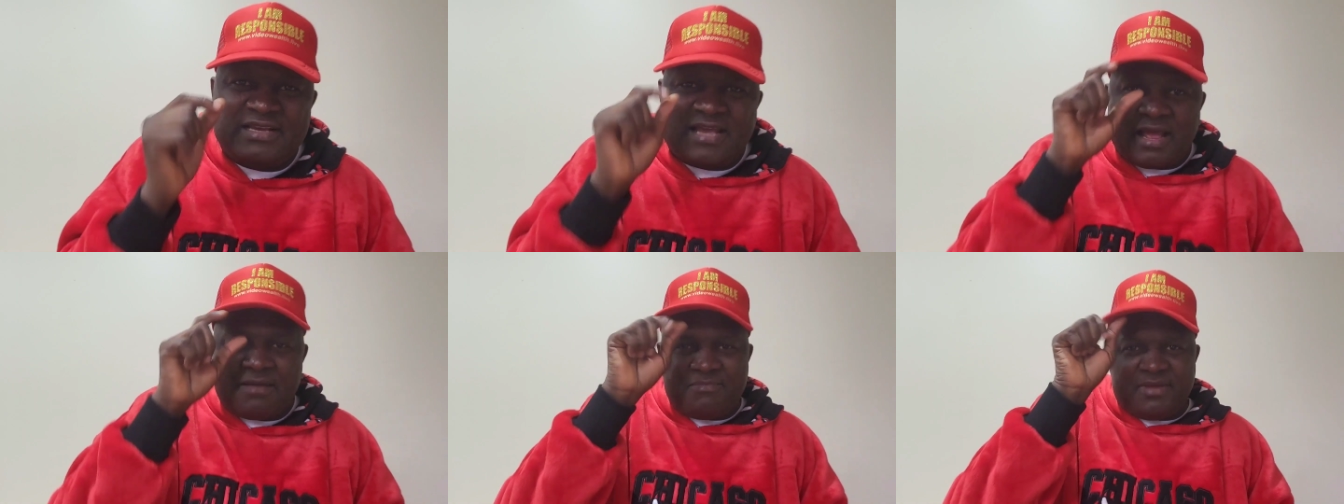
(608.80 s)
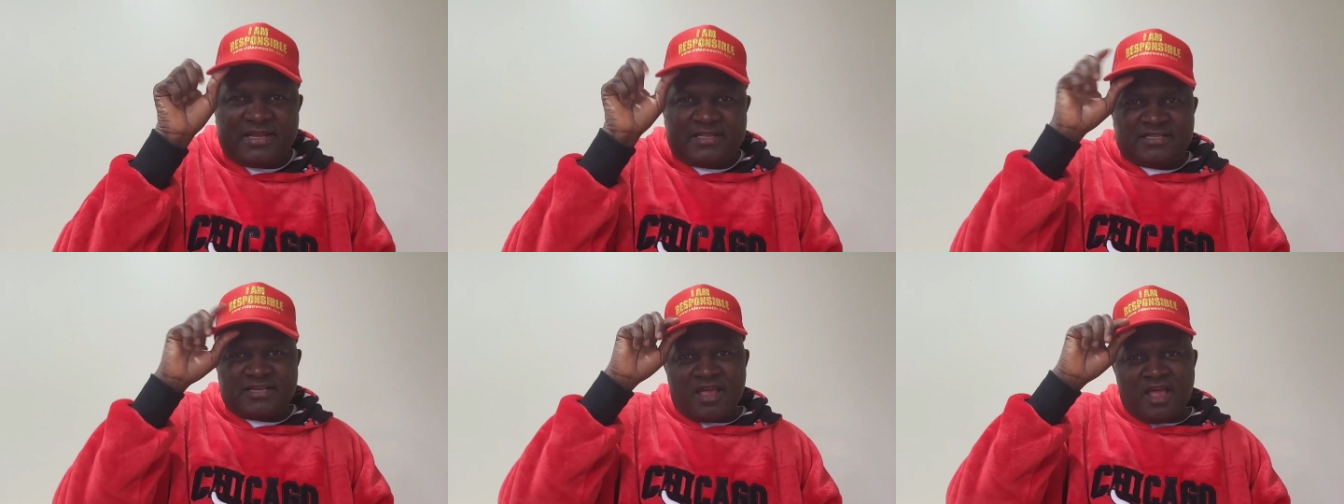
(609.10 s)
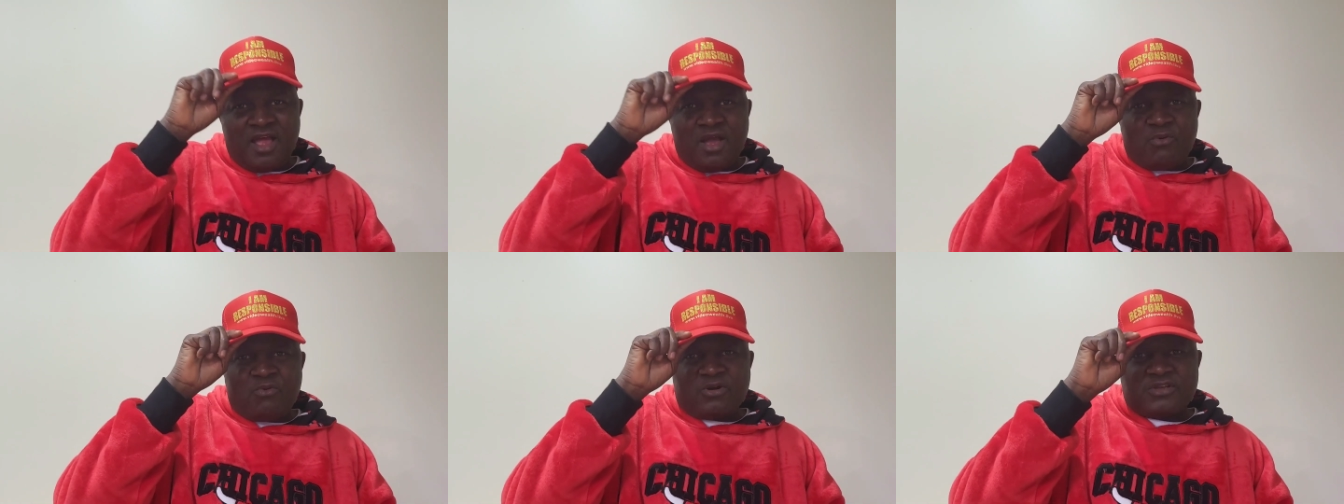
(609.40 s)
garment
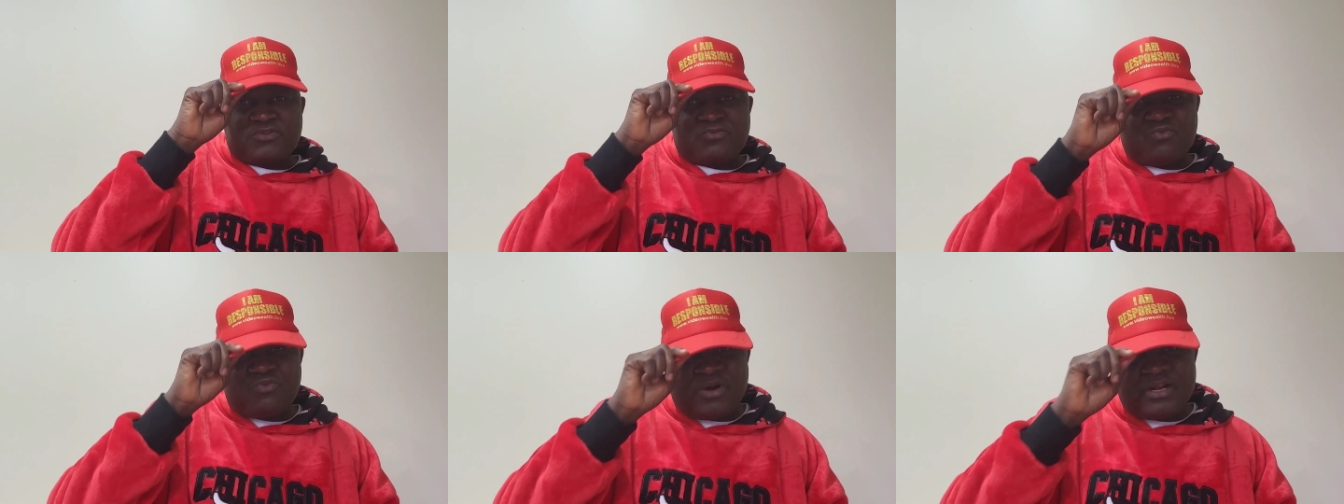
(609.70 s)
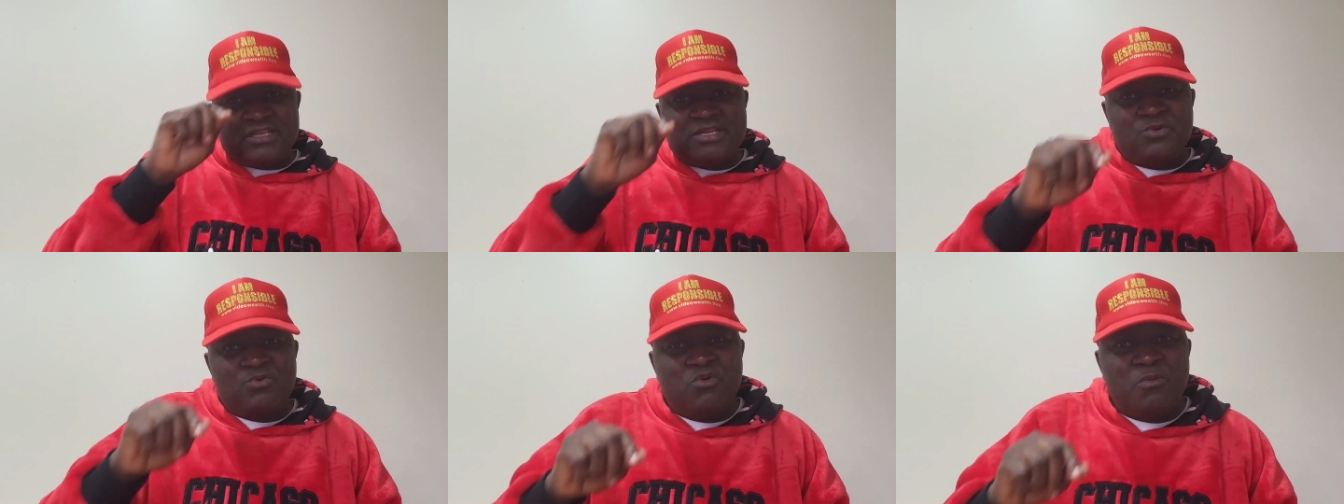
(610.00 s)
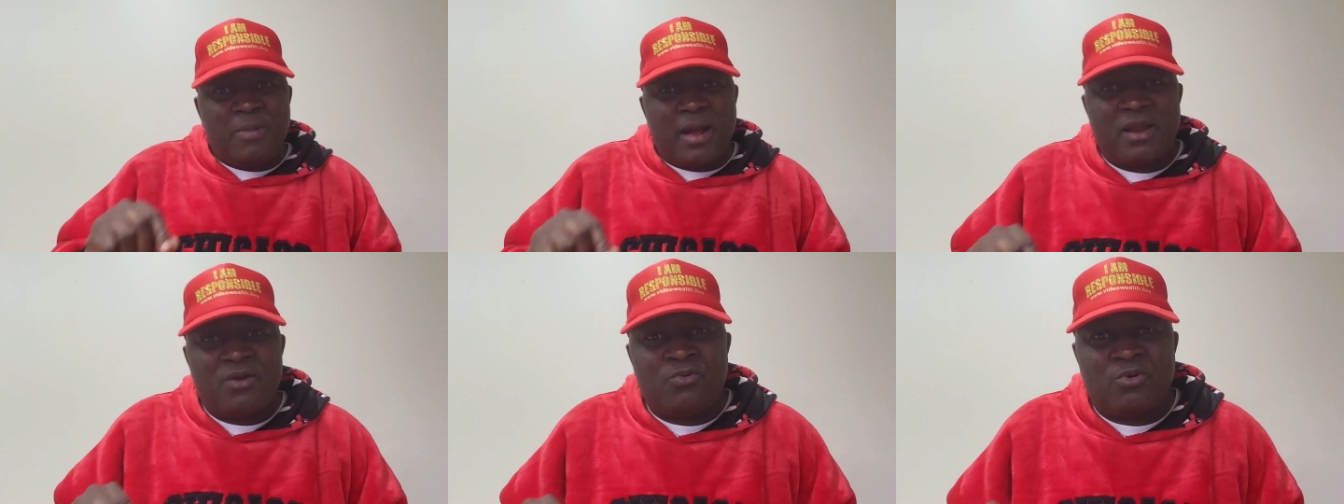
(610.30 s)
was what the
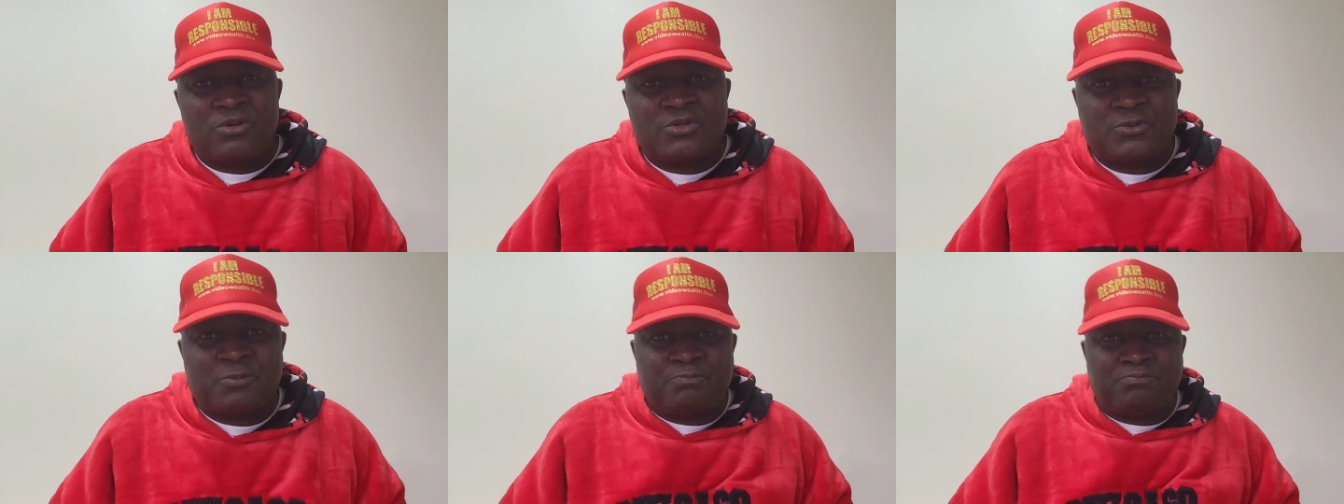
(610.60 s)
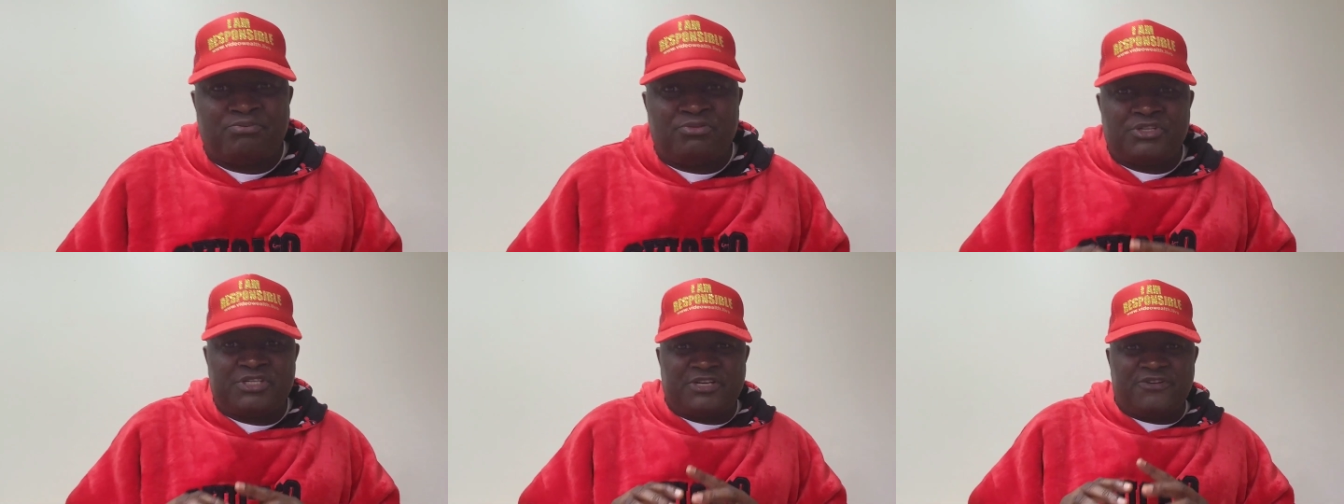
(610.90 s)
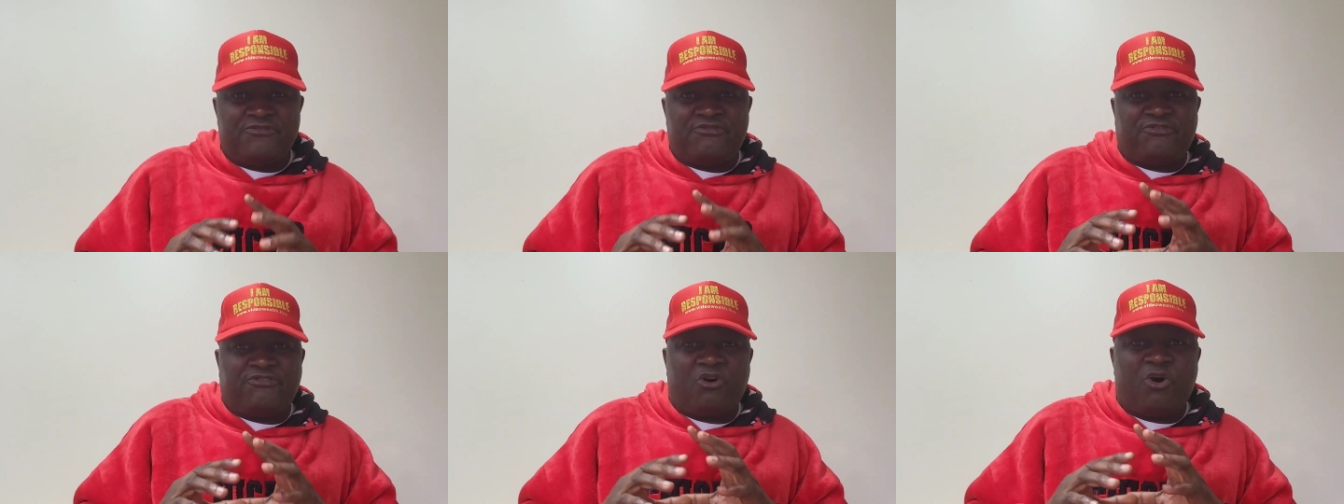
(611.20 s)
woman was
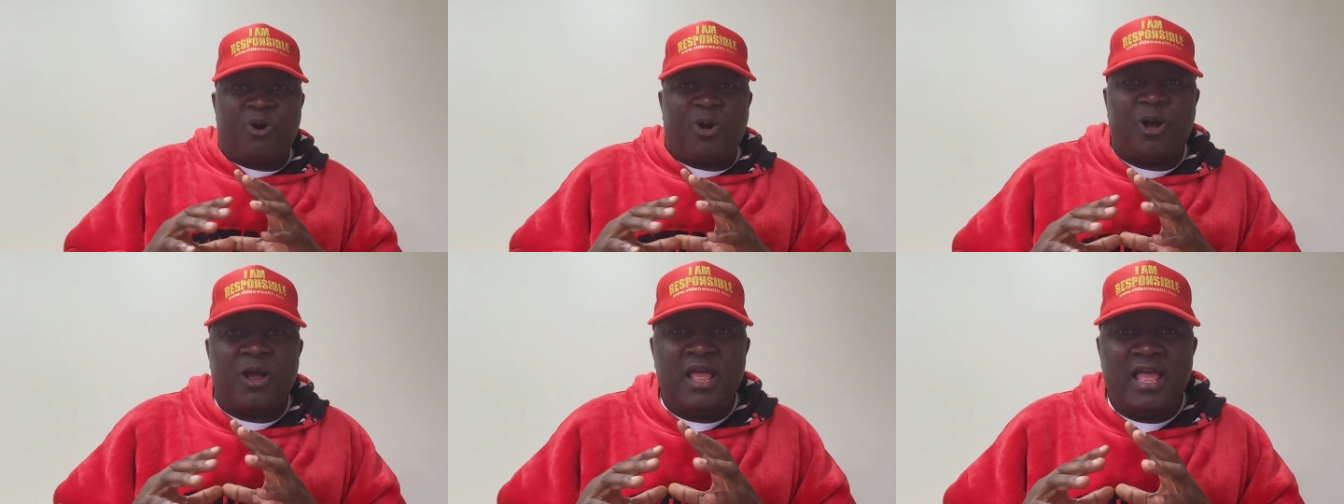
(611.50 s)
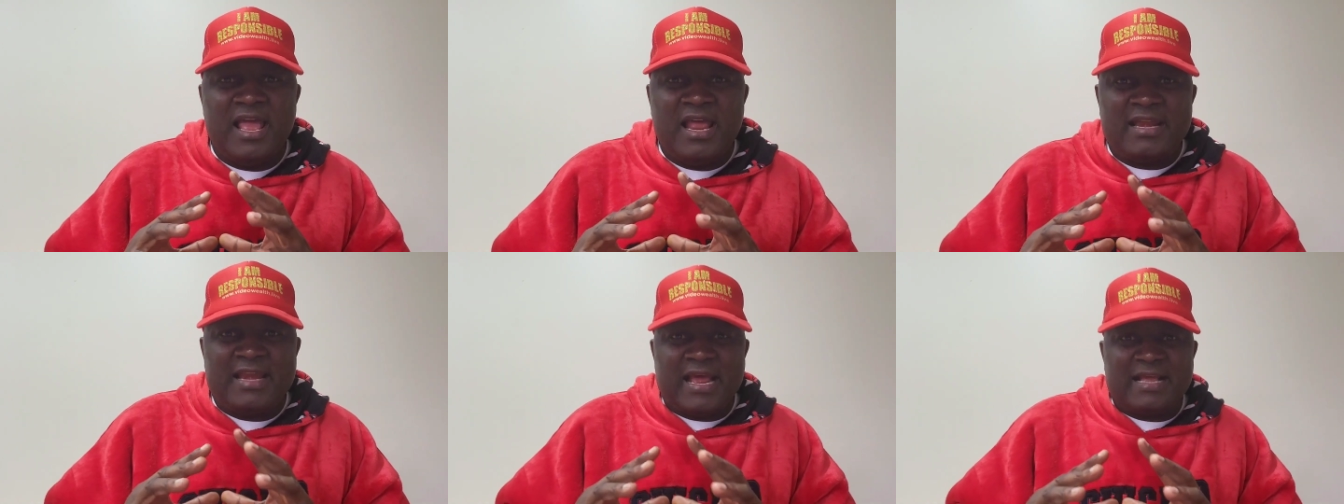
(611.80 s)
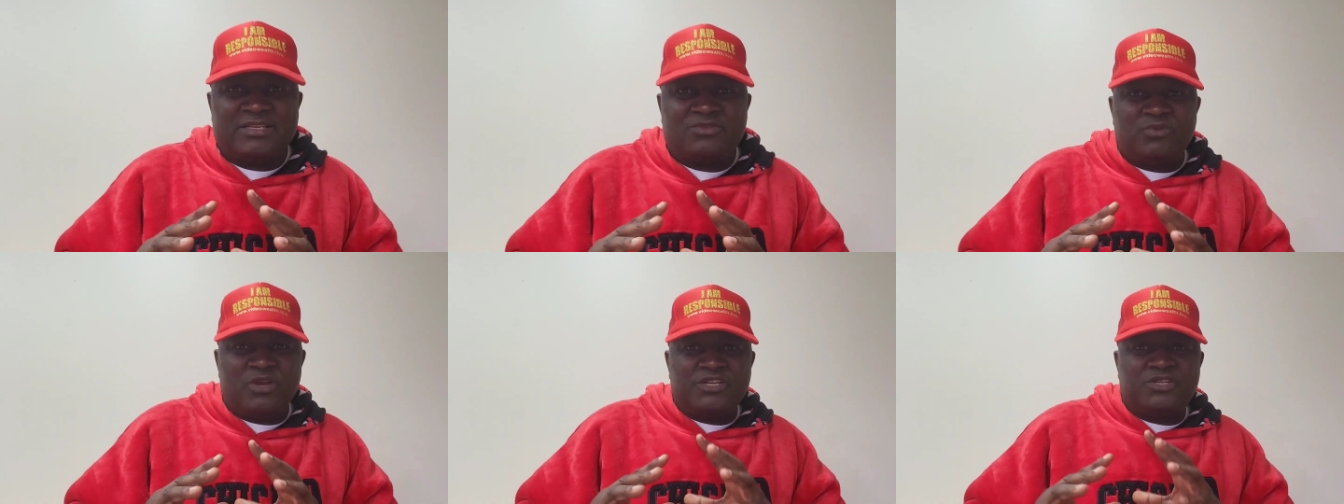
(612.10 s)
pushing for.
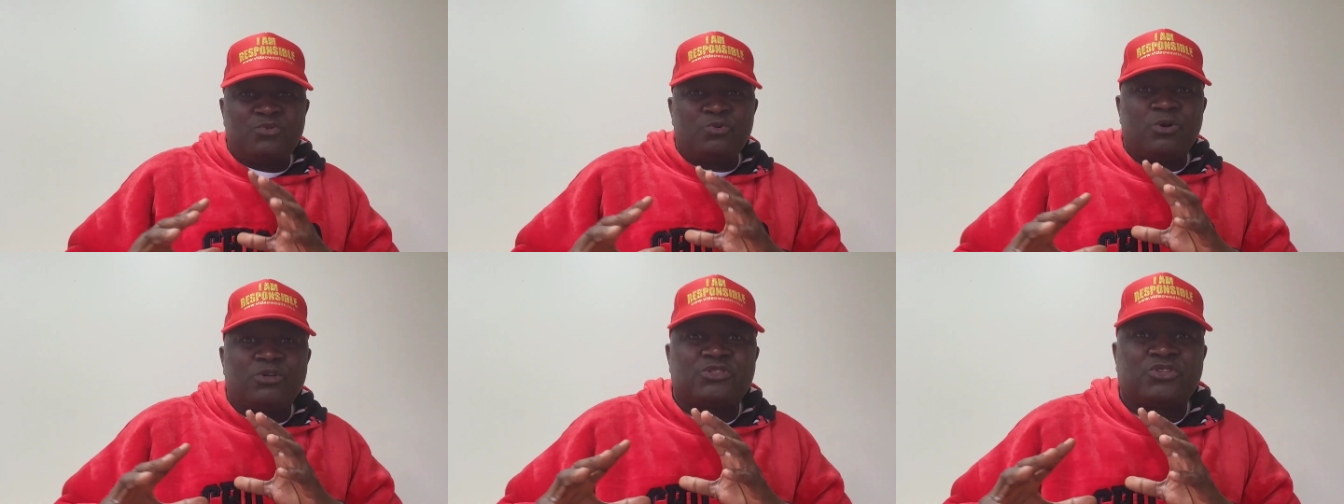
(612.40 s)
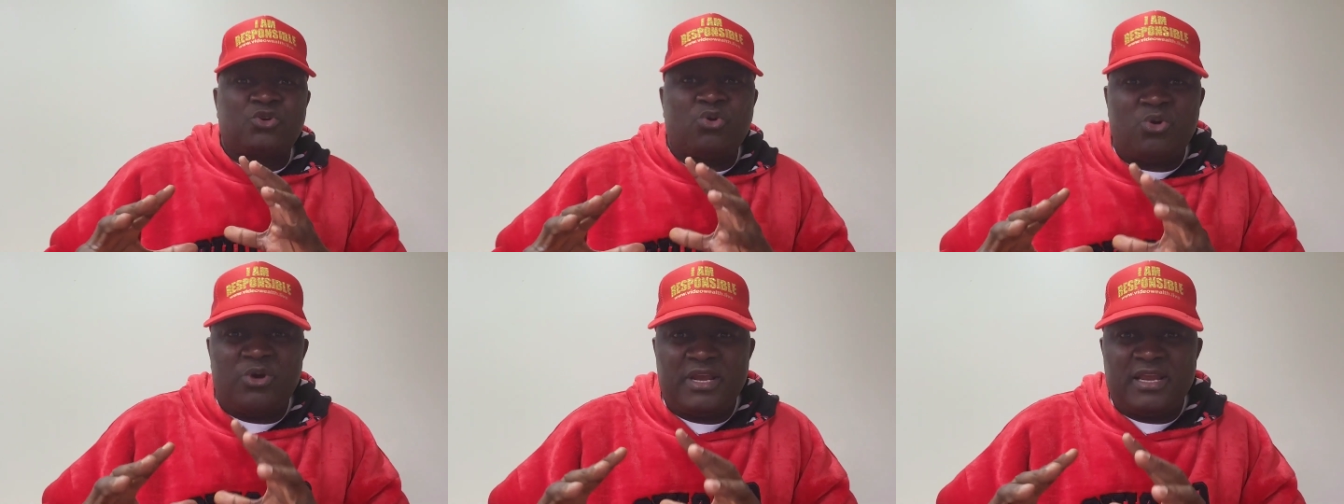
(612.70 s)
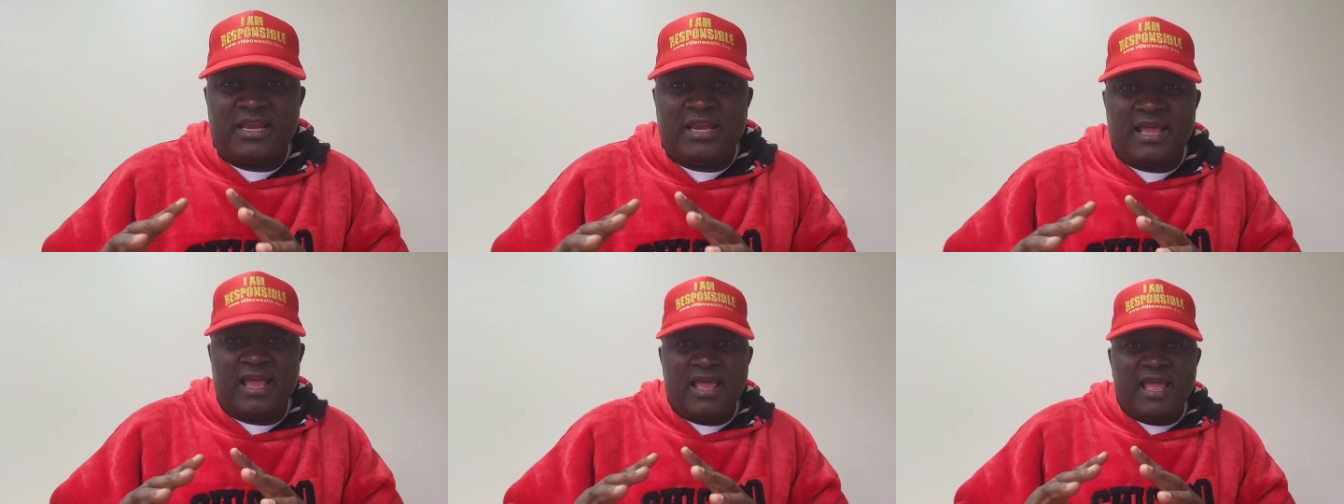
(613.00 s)
That's where she was going.